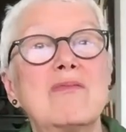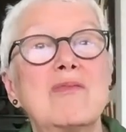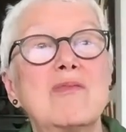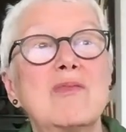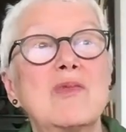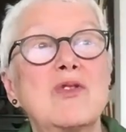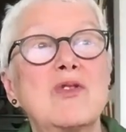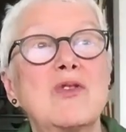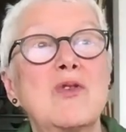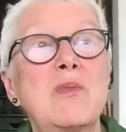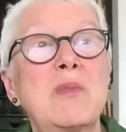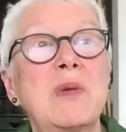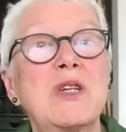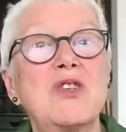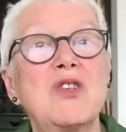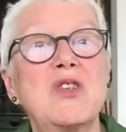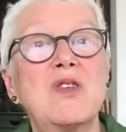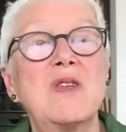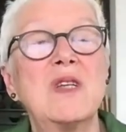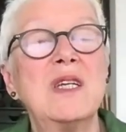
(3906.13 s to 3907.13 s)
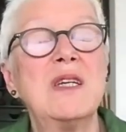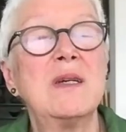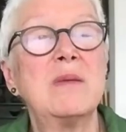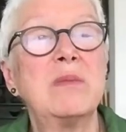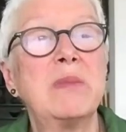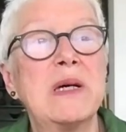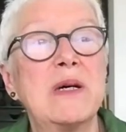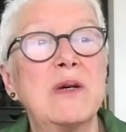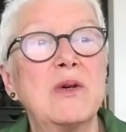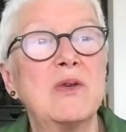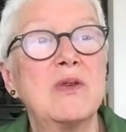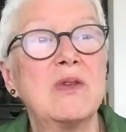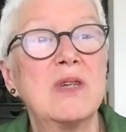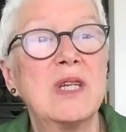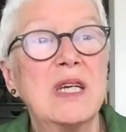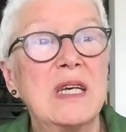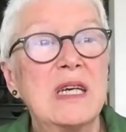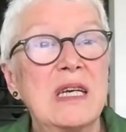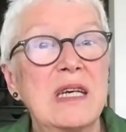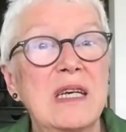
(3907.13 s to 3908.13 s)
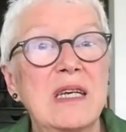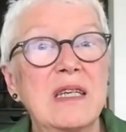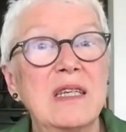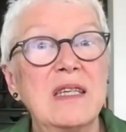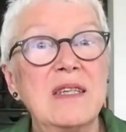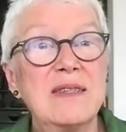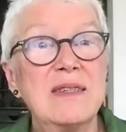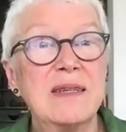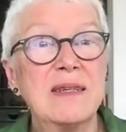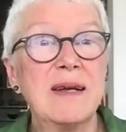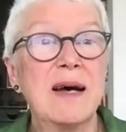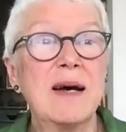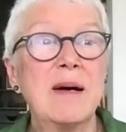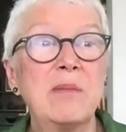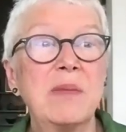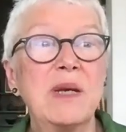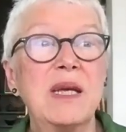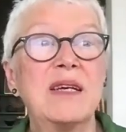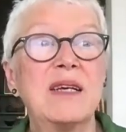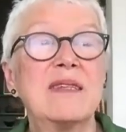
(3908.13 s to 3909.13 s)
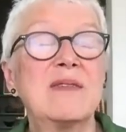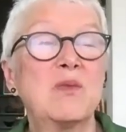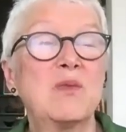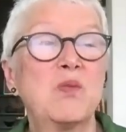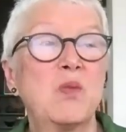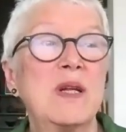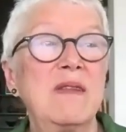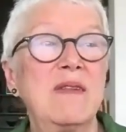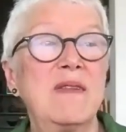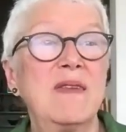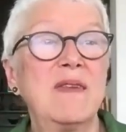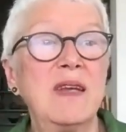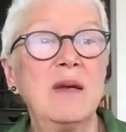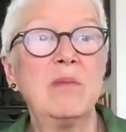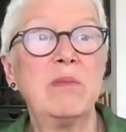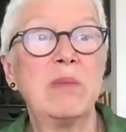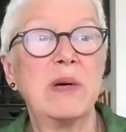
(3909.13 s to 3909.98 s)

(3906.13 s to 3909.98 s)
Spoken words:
so much think about Islam as one thing,